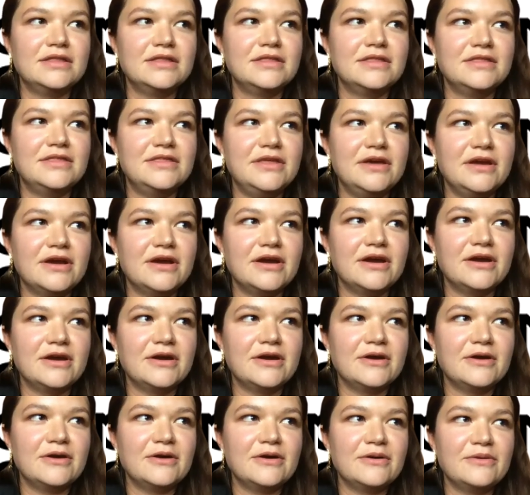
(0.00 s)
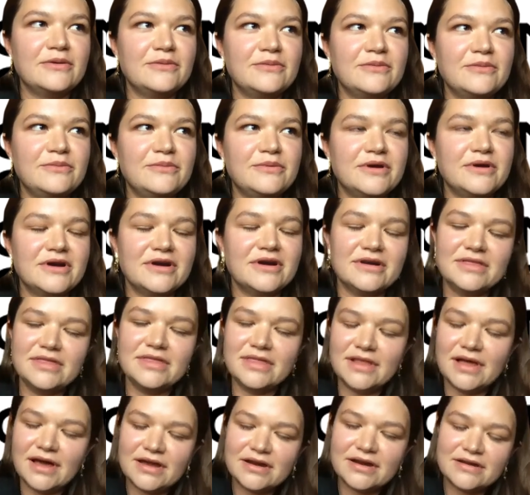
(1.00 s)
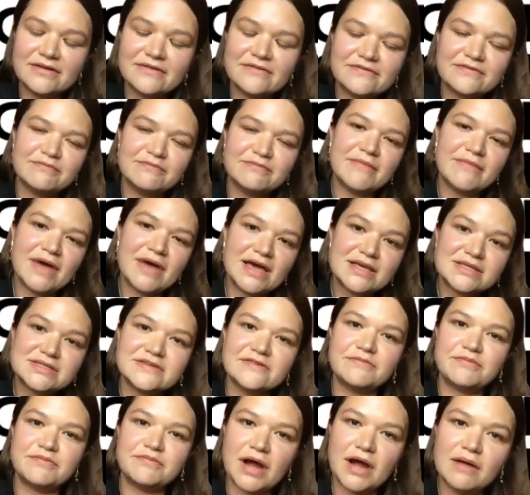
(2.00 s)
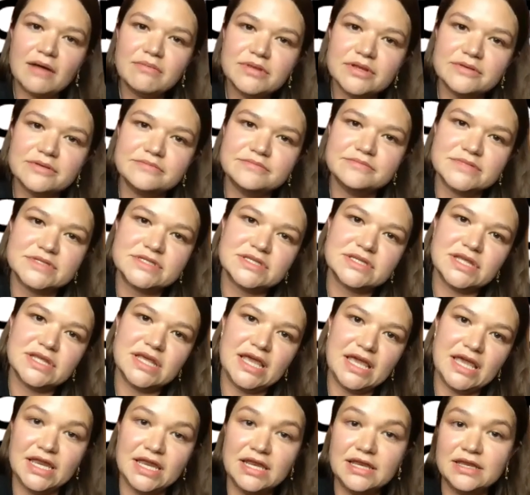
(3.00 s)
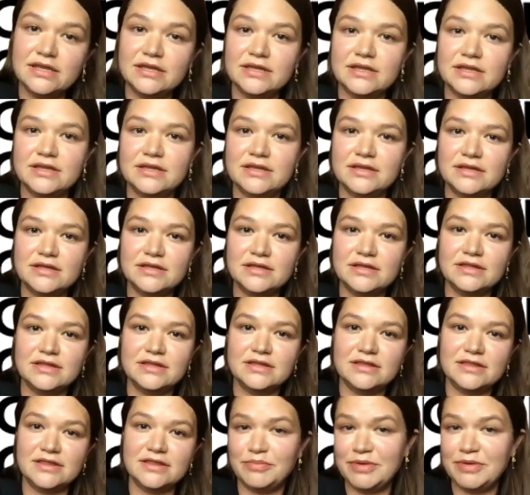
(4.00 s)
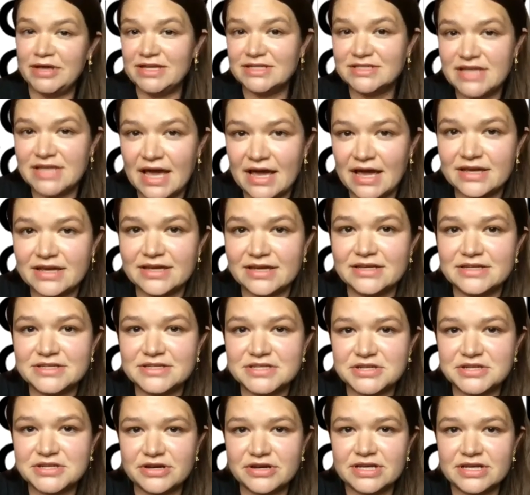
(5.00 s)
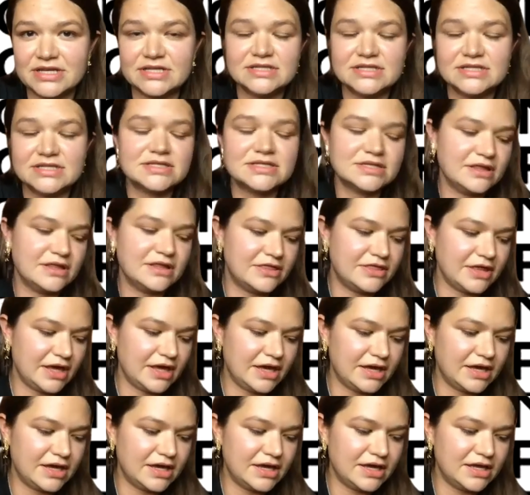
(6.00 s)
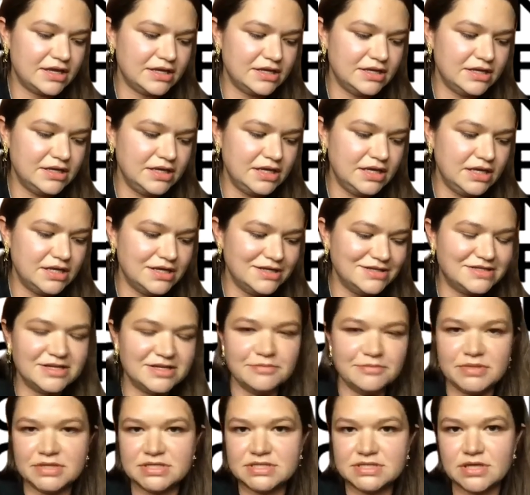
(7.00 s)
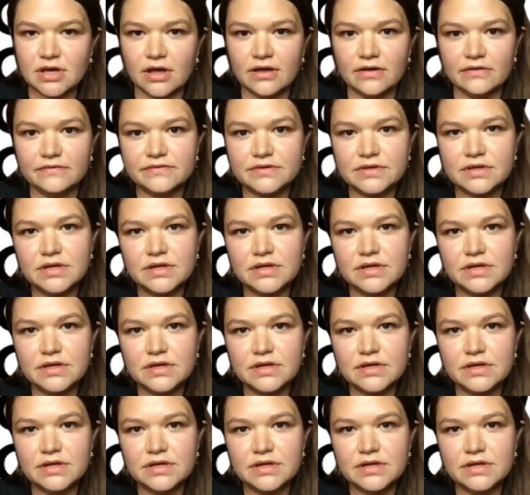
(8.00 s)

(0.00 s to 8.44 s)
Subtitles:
there were a lot of massive problems in the big tech industries that needed to be solved.